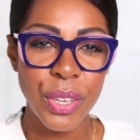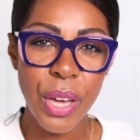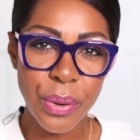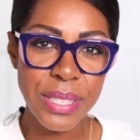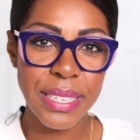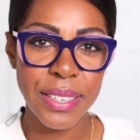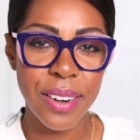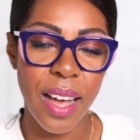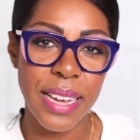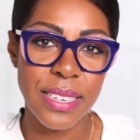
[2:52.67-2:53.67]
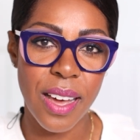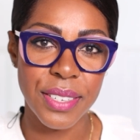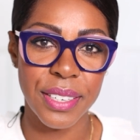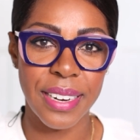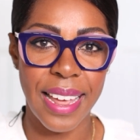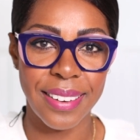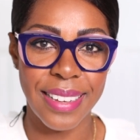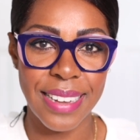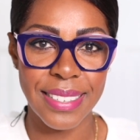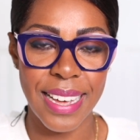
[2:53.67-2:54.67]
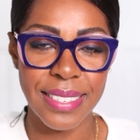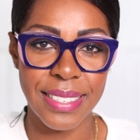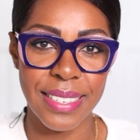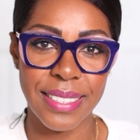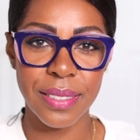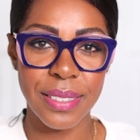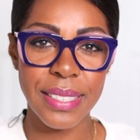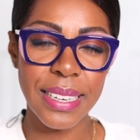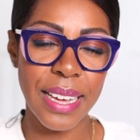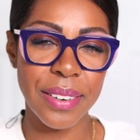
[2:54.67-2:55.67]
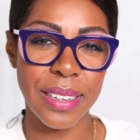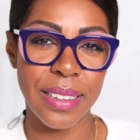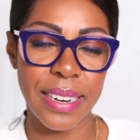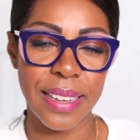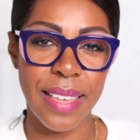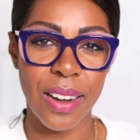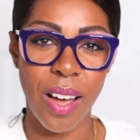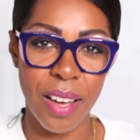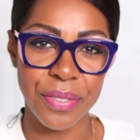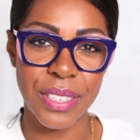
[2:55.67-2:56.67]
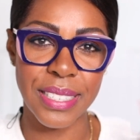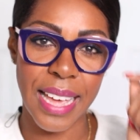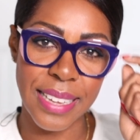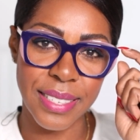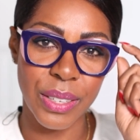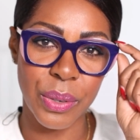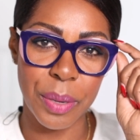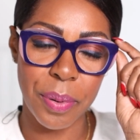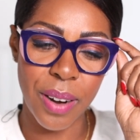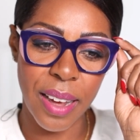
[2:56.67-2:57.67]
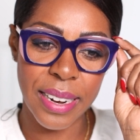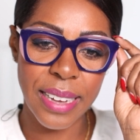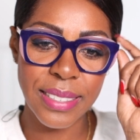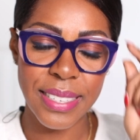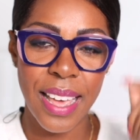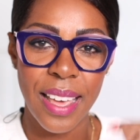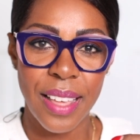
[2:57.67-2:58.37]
go see your eye doctor and get tested. Seek out a clinic that offers Essilor products.